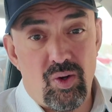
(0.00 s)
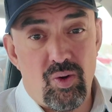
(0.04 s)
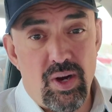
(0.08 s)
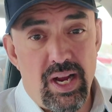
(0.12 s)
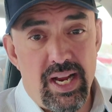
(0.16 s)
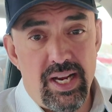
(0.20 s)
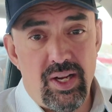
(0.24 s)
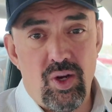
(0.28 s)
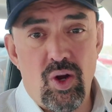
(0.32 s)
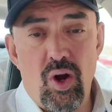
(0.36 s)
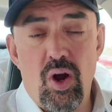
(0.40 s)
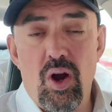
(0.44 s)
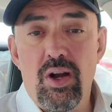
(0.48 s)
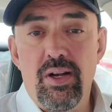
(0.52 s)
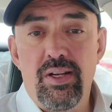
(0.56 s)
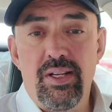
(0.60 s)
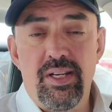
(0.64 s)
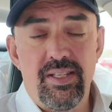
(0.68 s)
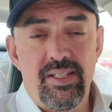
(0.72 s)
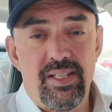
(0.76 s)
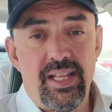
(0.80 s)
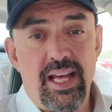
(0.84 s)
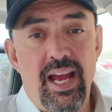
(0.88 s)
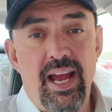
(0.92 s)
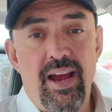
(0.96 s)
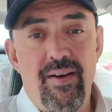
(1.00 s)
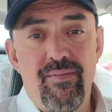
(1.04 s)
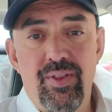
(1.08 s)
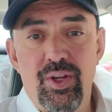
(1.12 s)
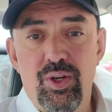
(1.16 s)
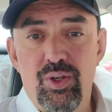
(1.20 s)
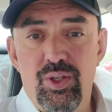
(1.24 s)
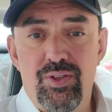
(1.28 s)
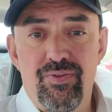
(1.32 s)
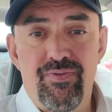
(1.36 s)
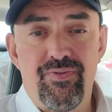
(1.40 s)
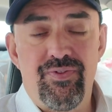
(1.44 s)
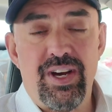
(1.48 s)
great card because they have
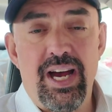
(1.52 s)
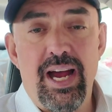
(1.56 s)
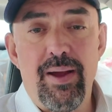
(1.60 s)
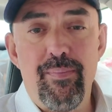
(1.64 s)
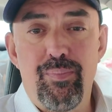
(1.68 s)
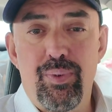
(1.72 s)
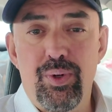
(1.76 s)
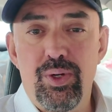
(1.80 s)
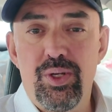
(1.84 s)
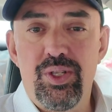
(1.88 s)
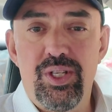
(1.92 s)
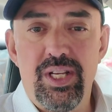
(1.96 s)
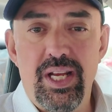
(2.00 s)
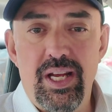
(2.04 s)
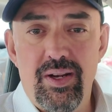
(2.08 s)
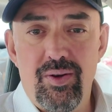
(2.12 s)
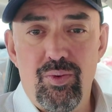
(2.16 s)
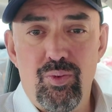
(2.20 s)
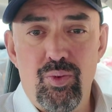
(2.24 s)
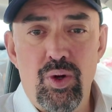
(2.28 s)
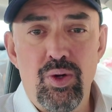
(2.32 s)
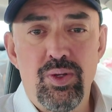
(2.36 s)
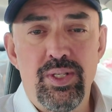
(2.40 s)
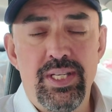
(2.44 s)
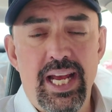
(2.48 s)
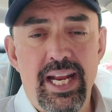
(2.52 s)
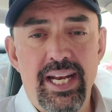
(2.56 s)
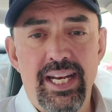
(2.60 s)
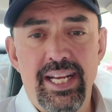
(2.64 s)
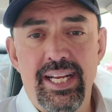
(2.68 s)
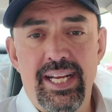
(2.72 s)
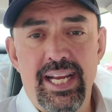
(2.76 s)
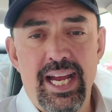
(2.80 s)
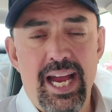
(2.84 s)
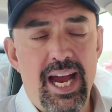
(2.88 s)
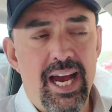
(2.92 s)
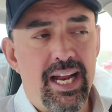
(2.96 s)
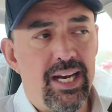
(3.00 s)
those 5%
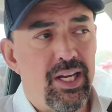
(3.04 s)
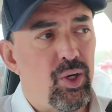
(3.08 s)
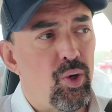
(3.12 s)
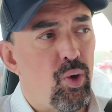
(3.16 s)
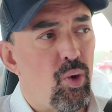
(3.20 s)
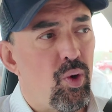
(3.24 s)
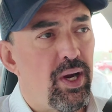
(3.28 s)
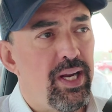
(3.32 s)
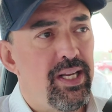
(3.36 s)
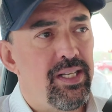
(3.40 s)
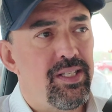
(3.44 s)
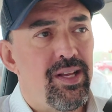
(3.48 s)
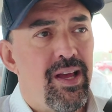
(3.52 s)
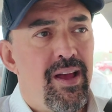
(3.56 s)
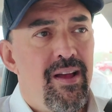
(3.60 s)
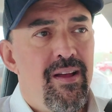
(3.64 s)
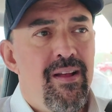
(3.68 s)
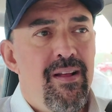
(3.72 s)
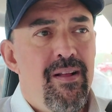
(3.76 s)
rotating categories.